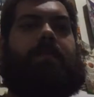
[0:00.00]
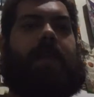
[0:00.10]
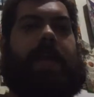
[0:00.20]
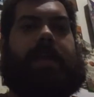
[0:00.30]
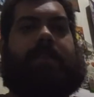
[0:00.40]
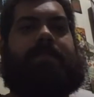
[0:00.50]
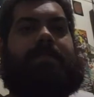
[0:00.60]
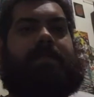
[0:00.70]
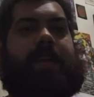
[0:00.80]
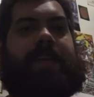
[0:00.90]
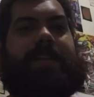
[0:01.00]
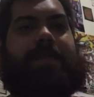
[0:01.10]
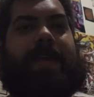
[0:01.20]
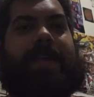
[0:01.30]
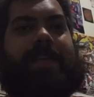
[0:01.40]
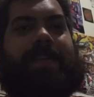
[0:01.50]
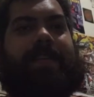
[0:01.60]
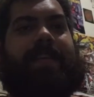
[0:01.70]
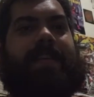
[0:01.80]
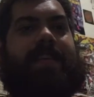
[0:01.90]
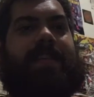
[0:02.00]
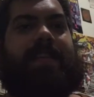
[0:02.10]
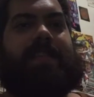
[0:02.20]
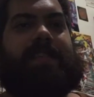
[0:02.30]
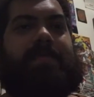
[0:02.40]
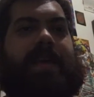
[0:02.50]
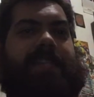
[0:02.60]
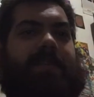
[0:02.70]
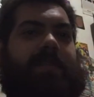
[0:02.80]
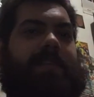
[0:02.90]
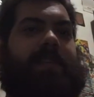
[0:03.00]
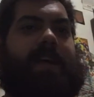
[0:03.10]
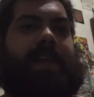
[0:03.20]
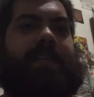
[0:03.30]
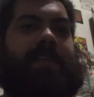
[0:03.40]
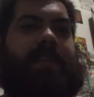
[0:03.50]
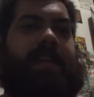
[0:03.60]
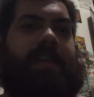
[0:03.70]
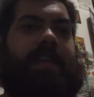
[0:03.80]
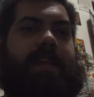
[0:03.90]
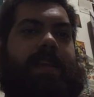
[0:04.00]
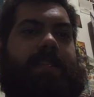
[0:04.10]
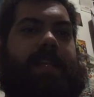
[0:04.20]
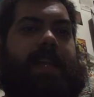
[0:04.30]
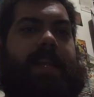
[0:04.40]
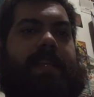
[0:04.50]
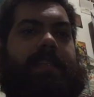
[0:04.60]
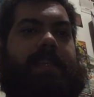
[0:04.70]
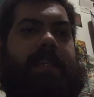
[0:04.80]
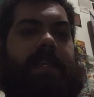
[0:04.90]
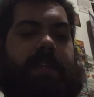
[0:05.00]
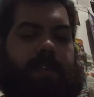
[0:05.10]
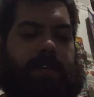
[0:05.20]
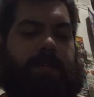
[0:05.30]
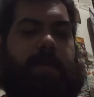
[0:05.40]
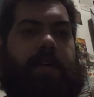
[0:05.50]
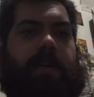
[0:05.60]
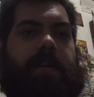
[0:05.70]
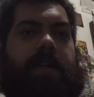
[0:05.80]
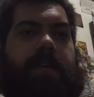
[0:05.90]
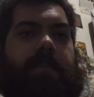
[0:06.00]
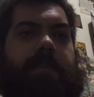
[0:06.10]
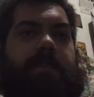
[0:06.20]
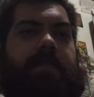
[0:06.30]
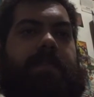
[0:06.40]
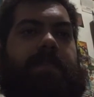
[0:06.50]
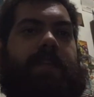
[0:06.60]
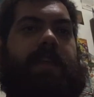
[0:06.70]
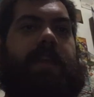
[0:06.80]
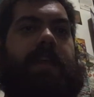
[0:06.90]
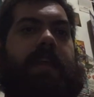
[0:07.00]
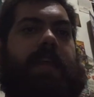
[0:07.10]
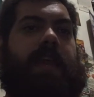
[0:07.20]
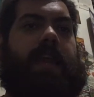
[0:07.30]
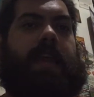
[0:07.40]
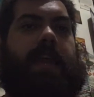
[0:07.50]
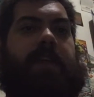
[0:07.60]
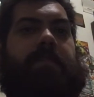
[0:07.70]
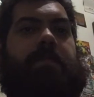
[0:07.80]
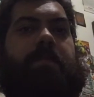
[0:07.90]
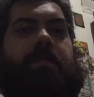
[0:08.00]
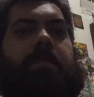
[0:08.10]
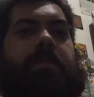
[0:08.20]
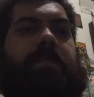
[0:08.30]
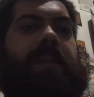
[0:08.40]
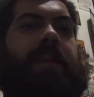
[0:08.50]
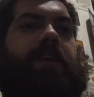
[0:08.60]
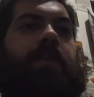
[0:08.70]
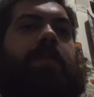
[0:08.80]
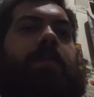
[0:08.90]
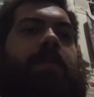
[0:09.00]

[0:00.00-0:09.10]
Hi there, glad you can make it. This is Magic with Class, and today is the third part of a video